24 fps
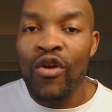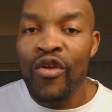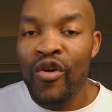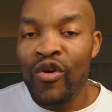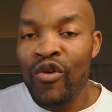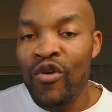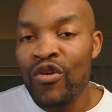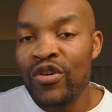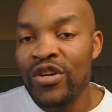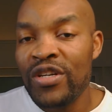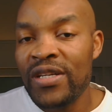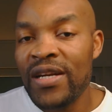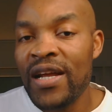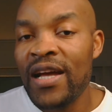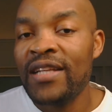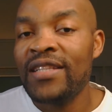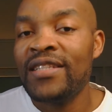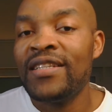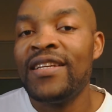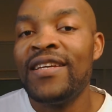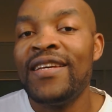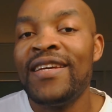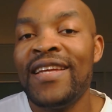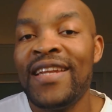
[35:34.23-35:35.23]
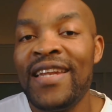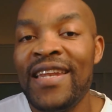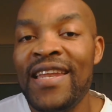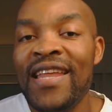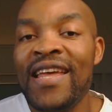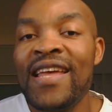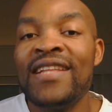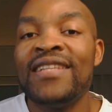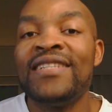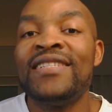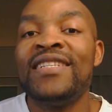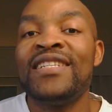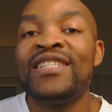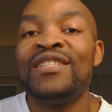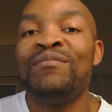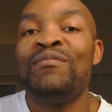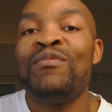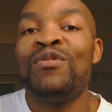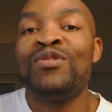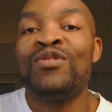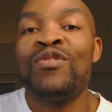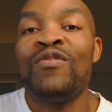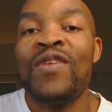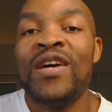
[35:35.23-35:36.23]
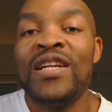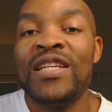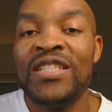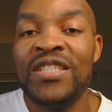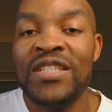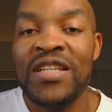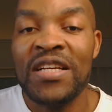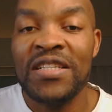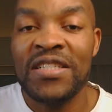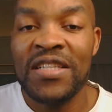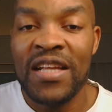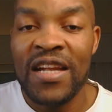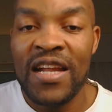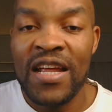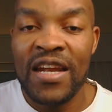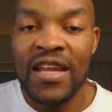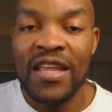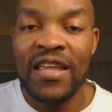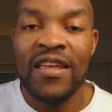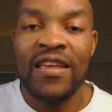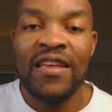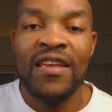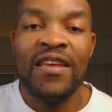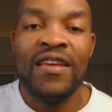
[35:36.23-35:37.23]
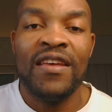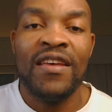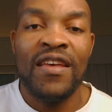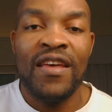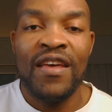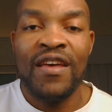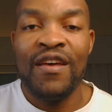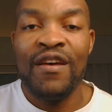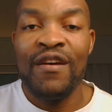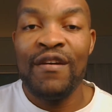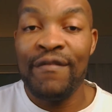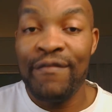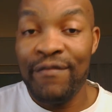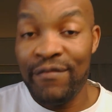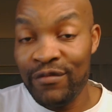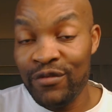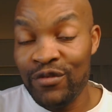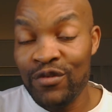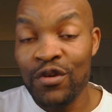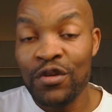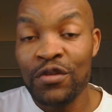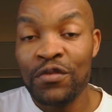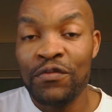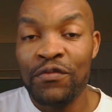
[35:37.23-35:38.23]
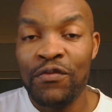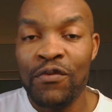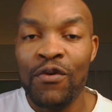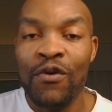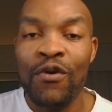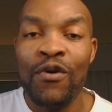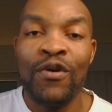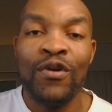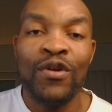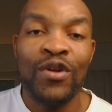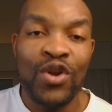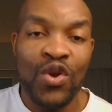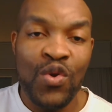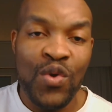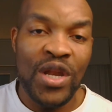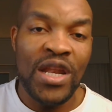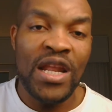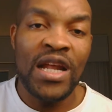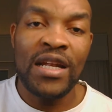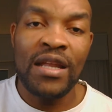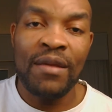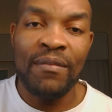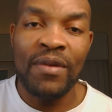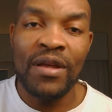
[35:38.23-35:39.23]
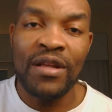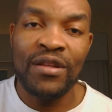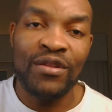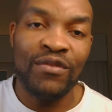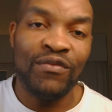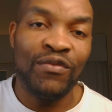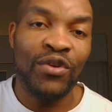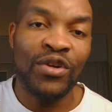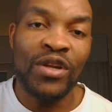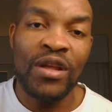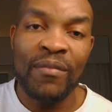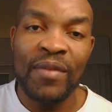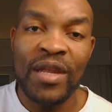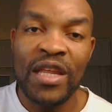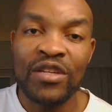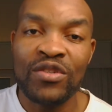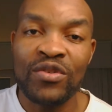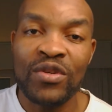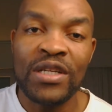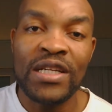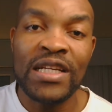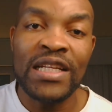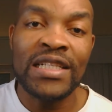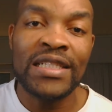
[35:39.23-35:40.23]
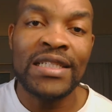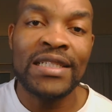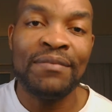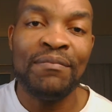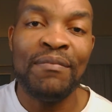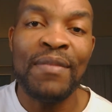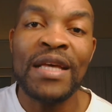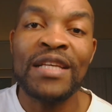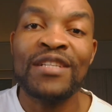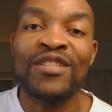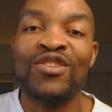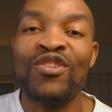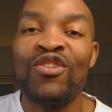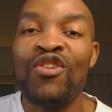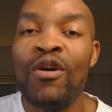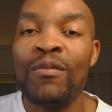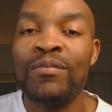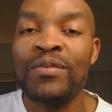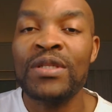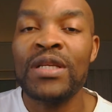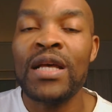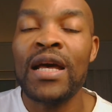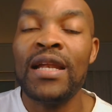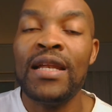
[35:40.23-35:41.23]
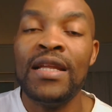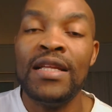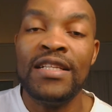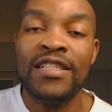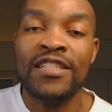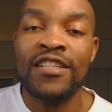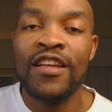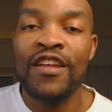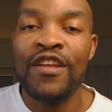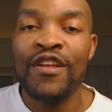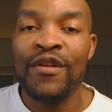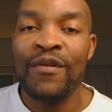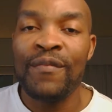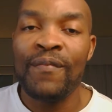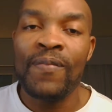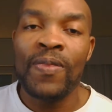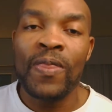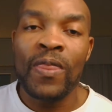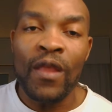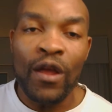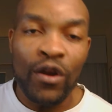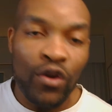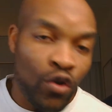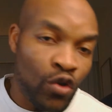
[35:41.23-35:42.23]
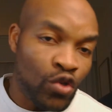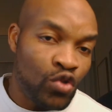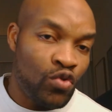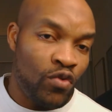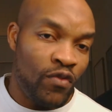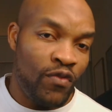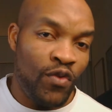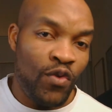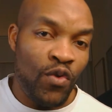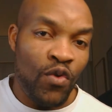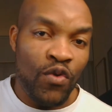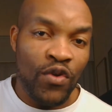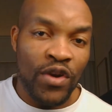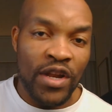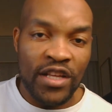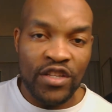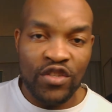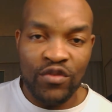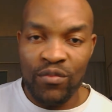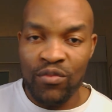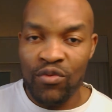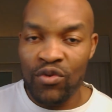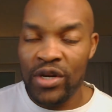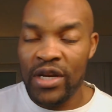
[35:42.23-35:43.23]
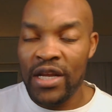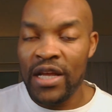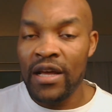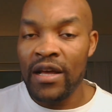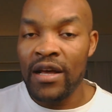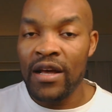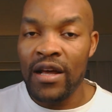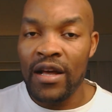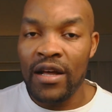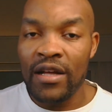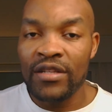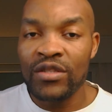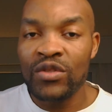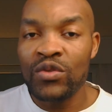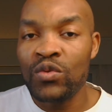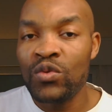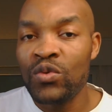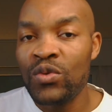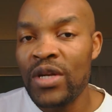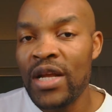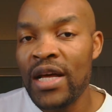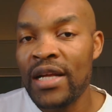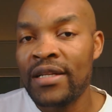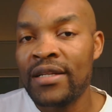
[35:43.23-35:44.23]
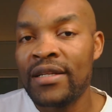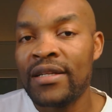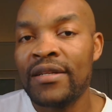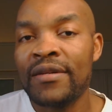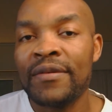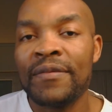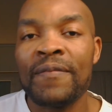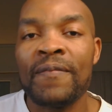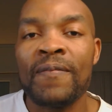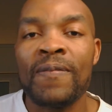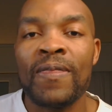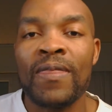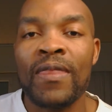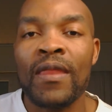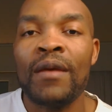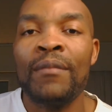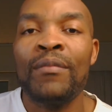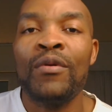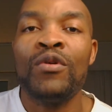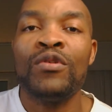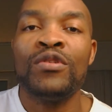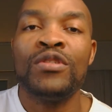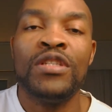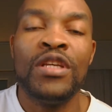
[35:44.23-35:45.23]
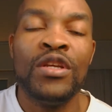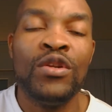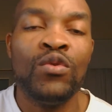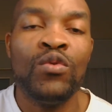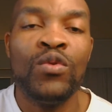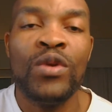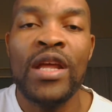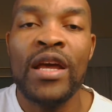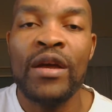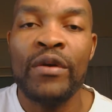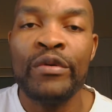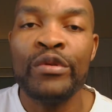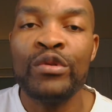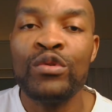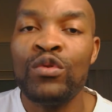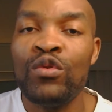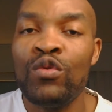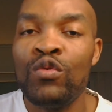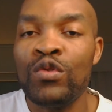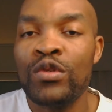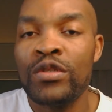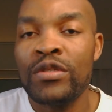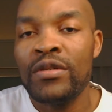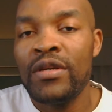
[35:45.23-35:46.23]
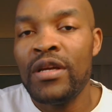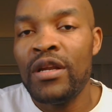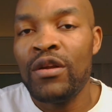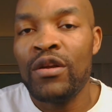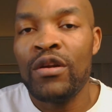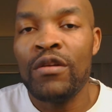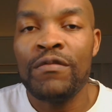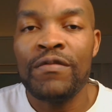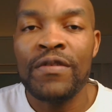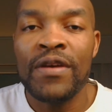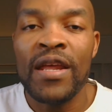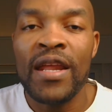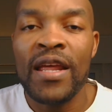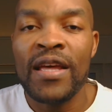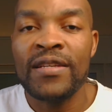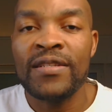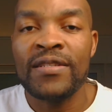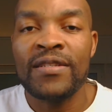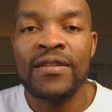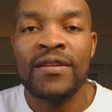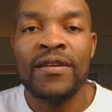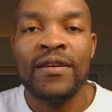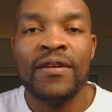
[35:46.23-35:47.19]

contract, then 6 months of additional salary just for doing that for termination. This makes clubs at least not to even go there to do that, because they know they're going to lose a lot of fans.